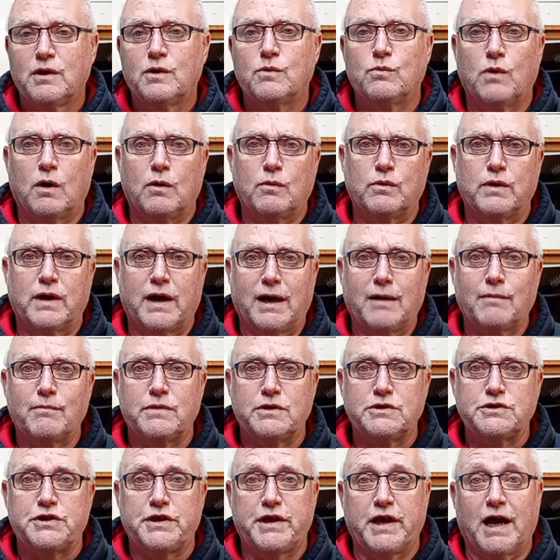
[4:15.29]
what will happen
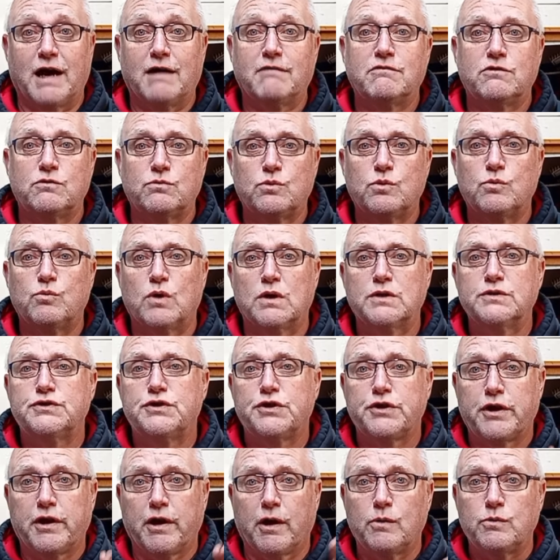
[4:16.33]
is the arrow will want
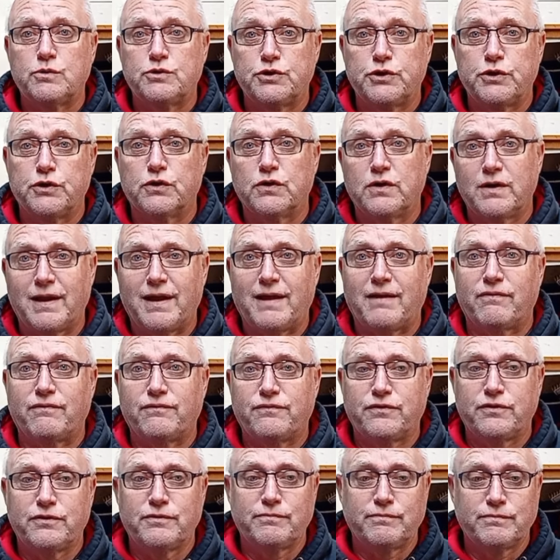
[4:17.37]
to go to your
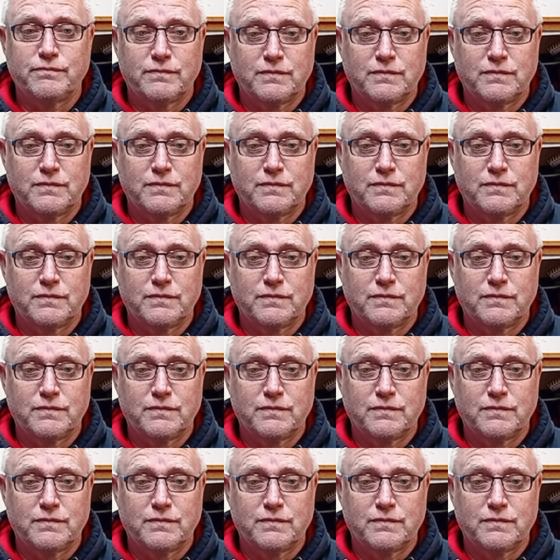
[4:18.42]
left.